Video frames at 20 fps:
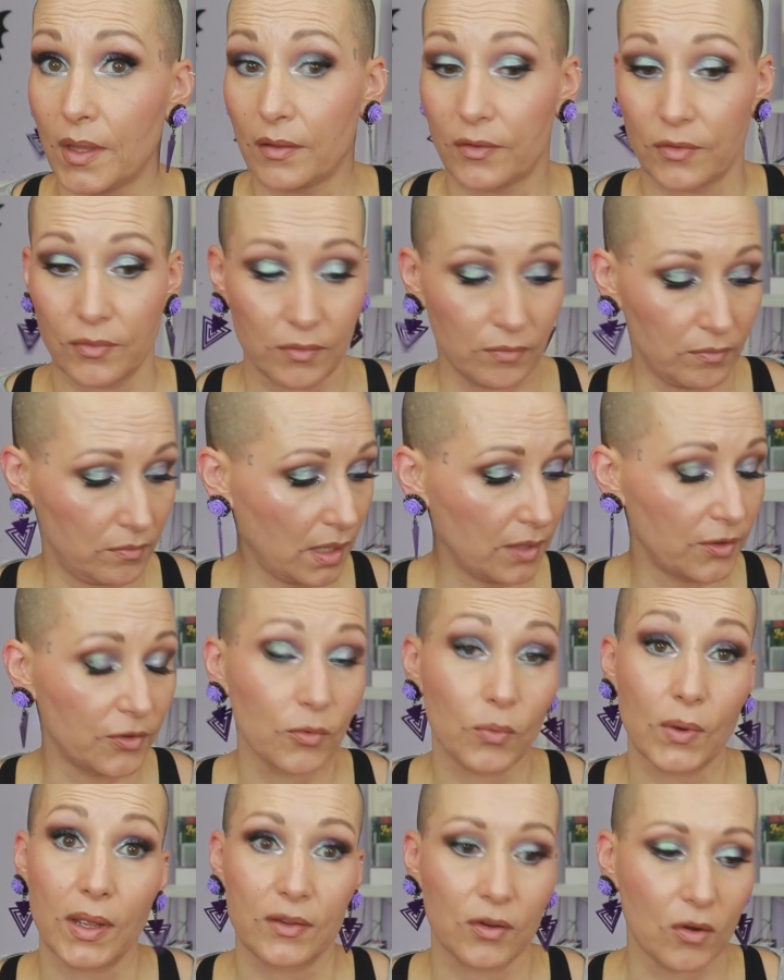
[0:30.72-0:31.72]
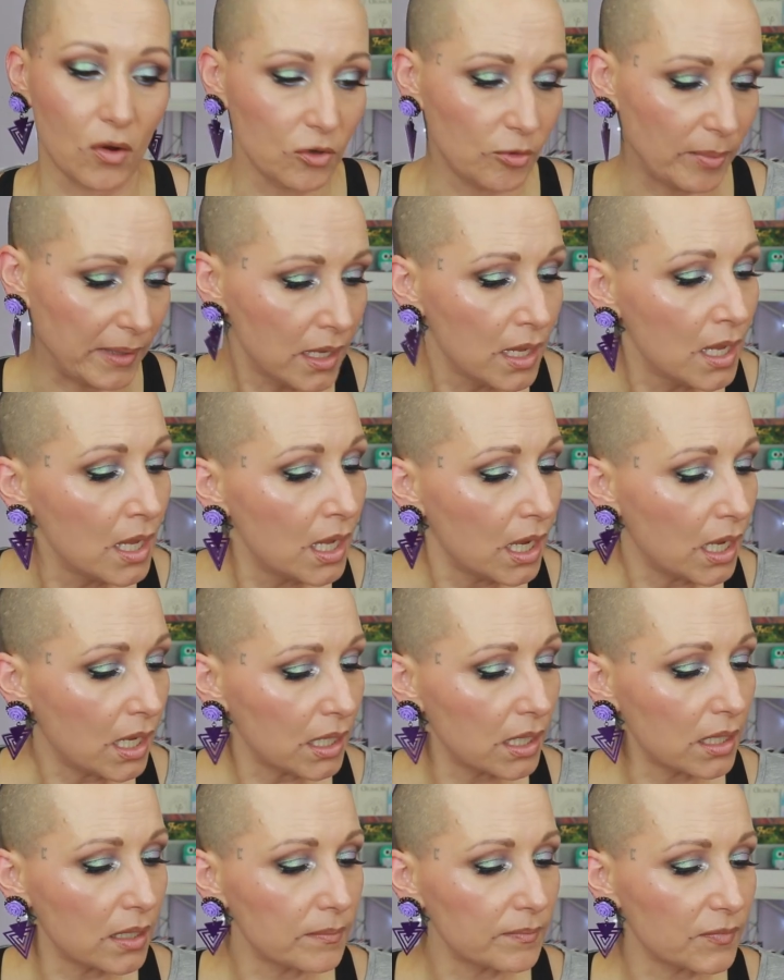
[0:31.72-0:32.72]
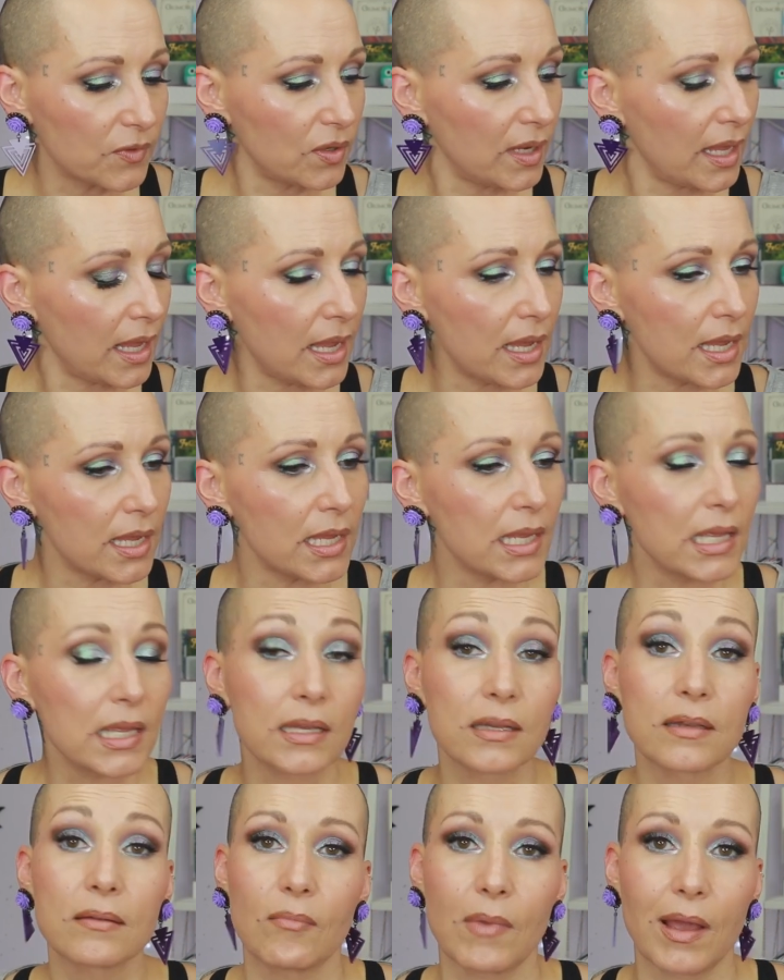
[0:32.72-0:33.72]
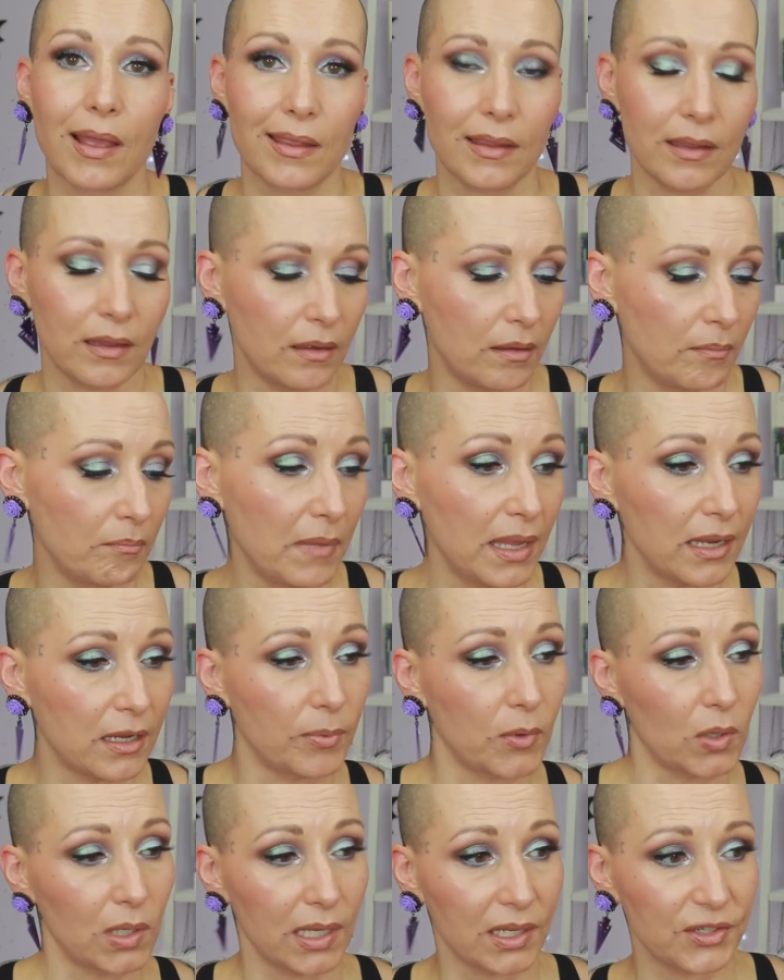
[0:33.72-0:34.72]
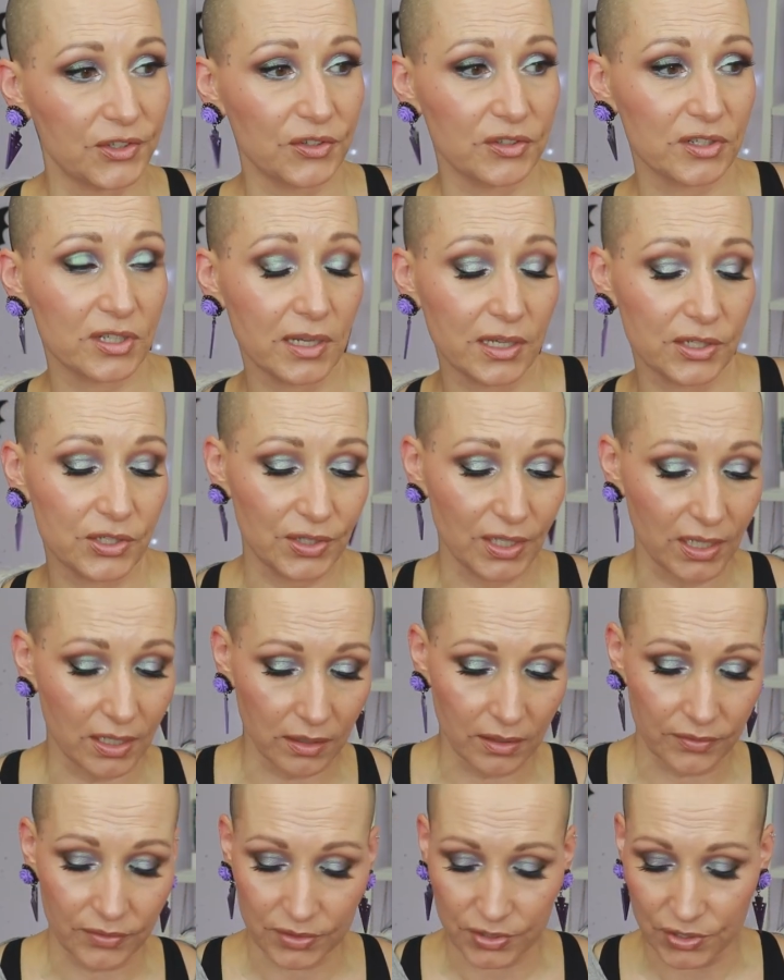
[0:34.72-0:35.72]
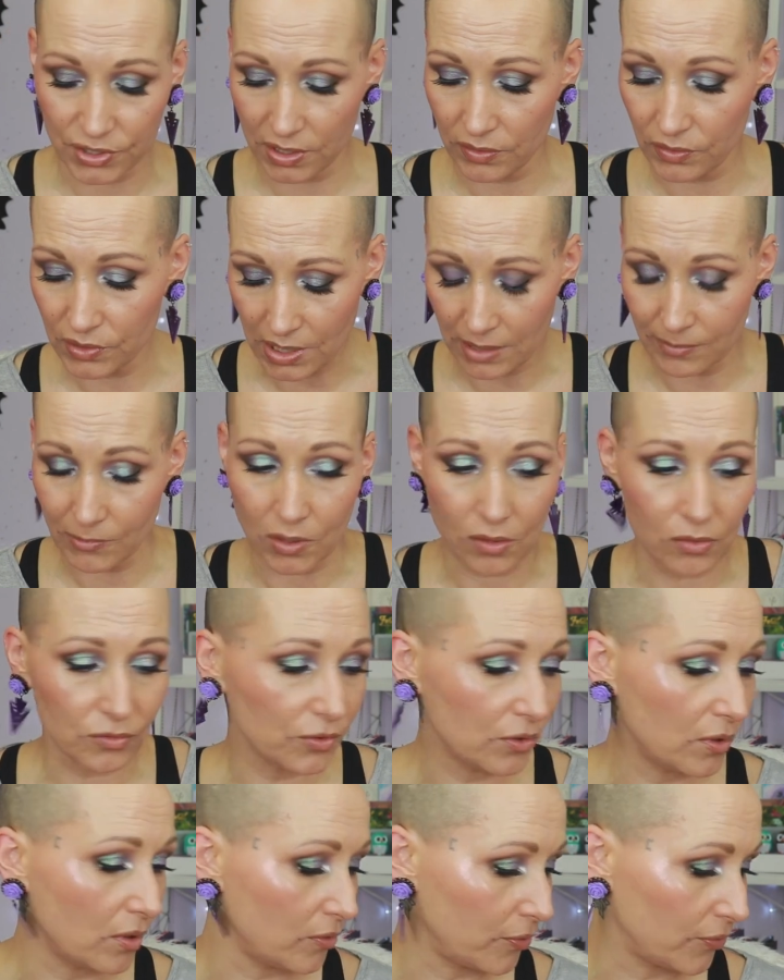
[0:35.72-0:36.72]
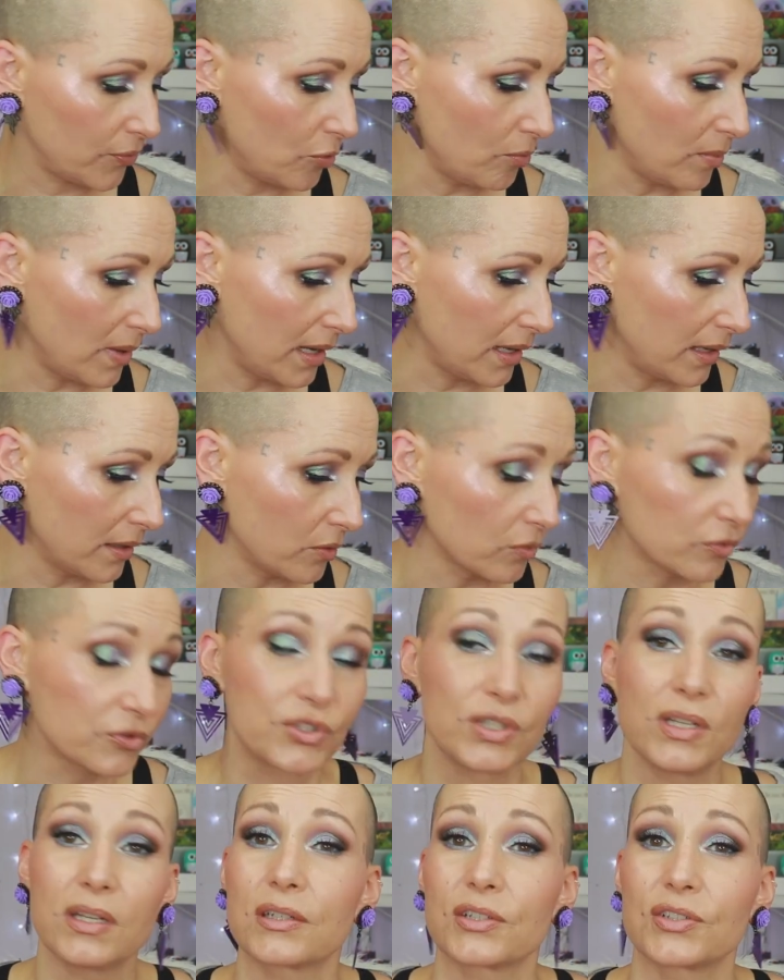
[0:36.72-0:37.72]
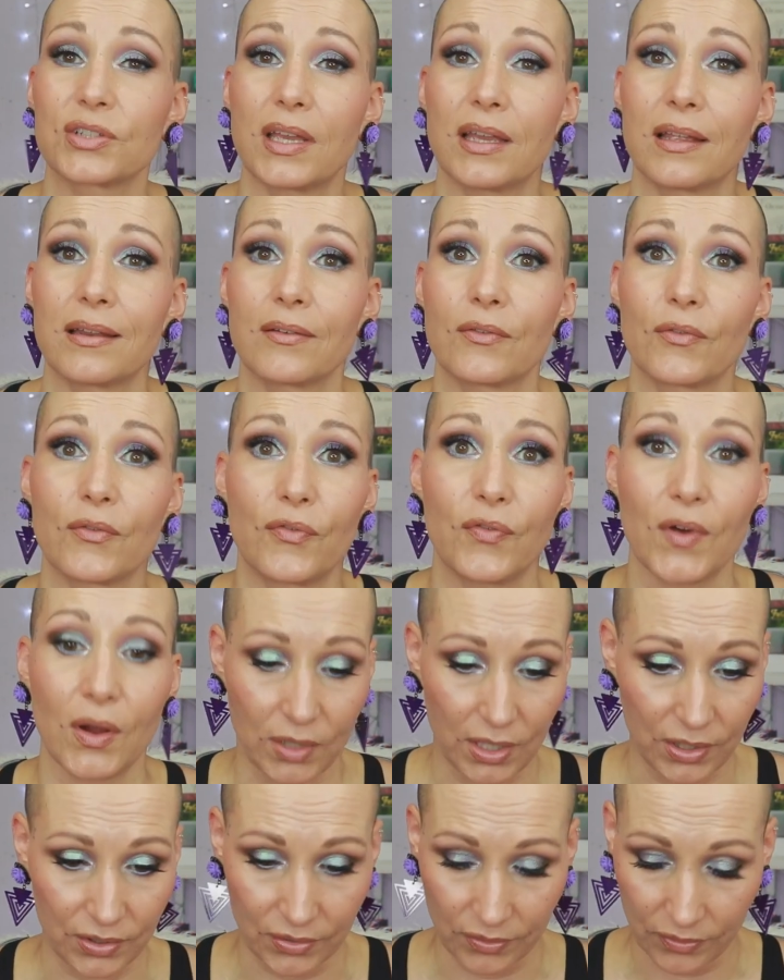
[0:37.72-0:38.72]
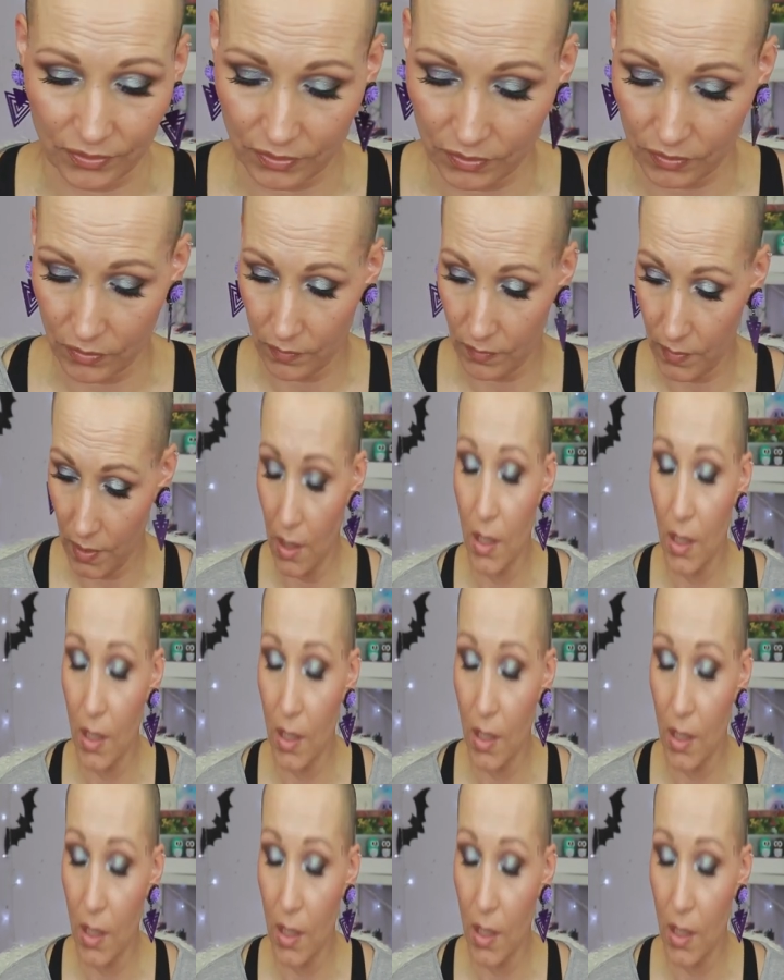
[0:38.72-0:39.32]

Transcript: that's that's the way it's going to be. Um, today in my uh, makeup collection slash declutter series, I'm going to go through my concealers and foundations.